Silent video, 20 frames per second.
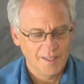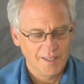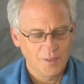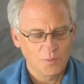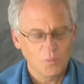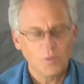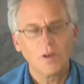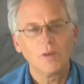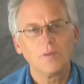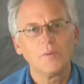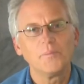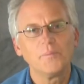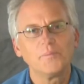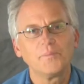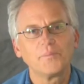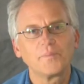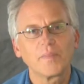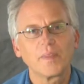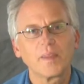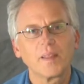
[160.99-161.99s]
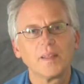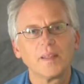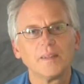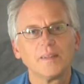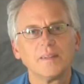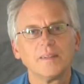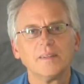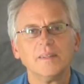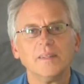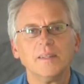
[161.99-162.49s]
Well,
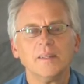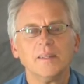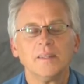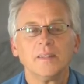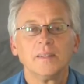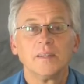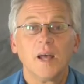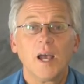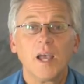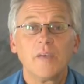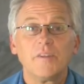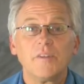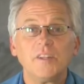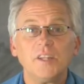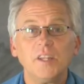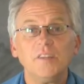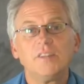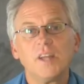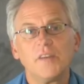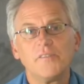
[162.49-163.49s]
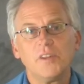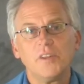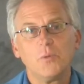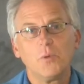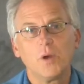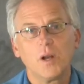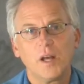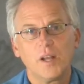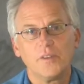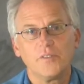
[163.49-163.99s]
I have a D
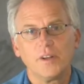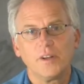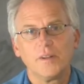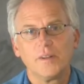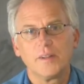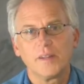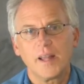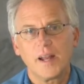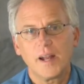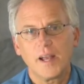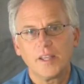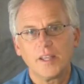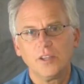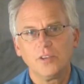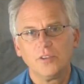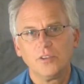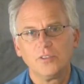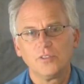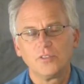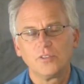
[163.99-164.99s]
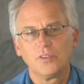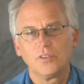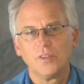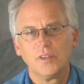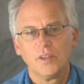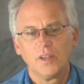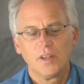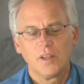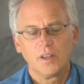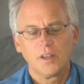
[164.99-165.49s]
seventy-one hundred that I use
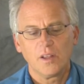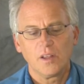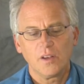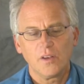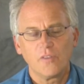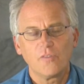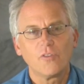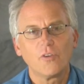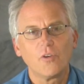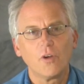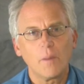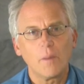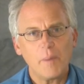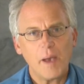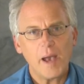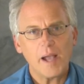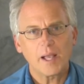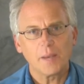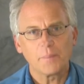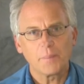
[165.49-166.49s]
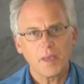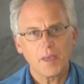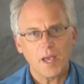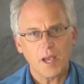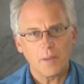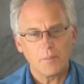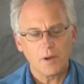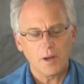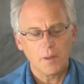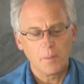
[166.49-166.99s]
for a backup
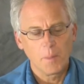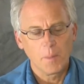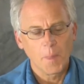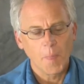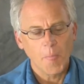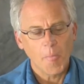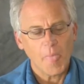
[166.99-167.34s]
camera.